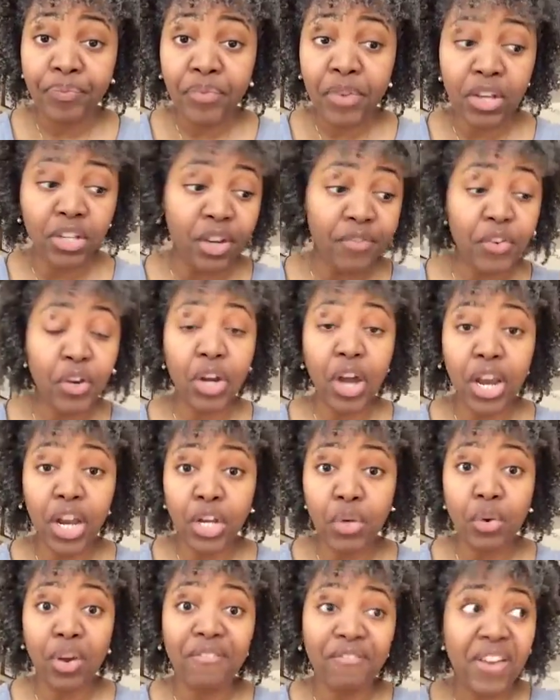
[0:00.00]
Because if you're going
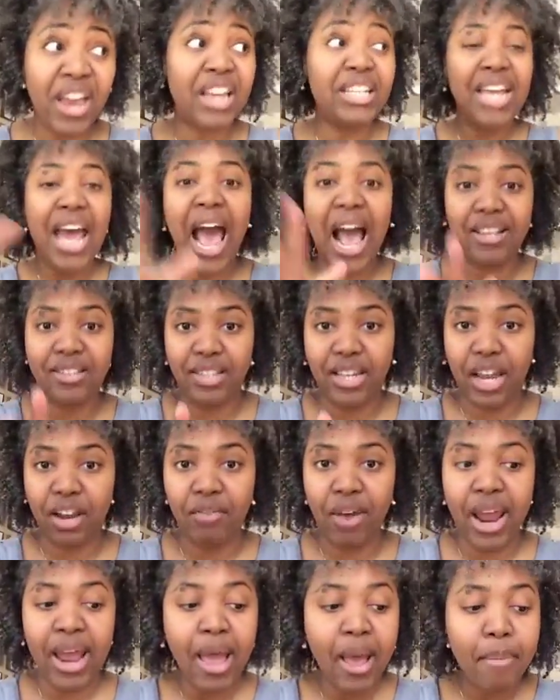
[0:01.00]
to do it, fantastic,
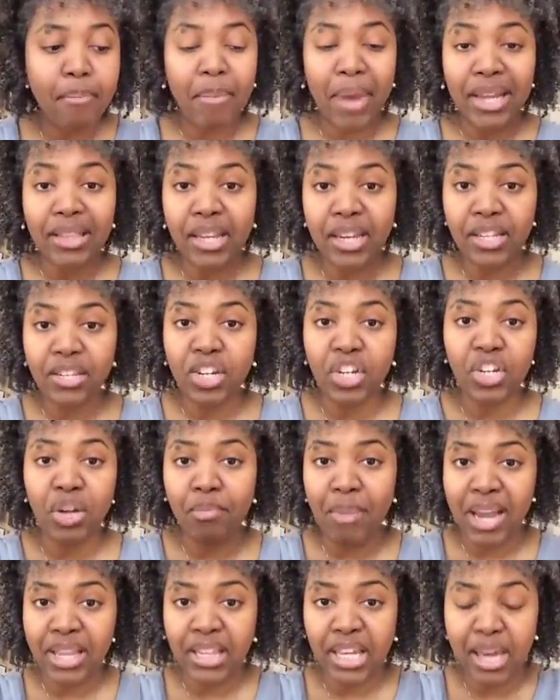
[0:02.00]
right? Make the
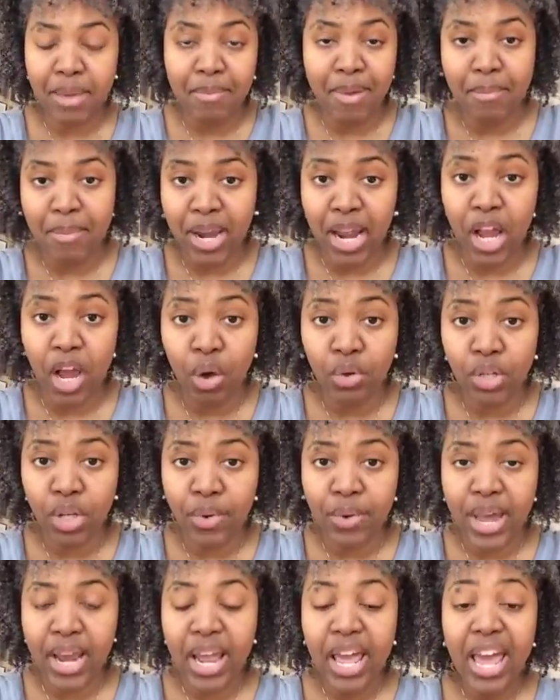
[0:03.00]
decision, make the commitment, and go
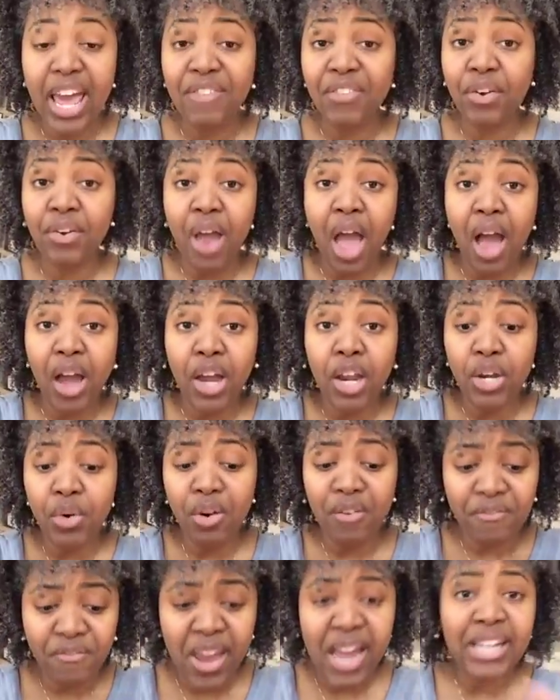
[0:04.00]
do it. If you're not going to
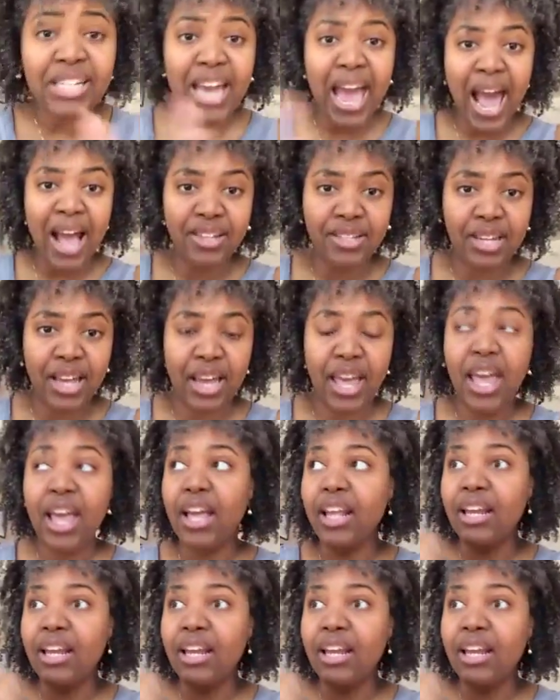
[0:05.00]
do it, fantastic.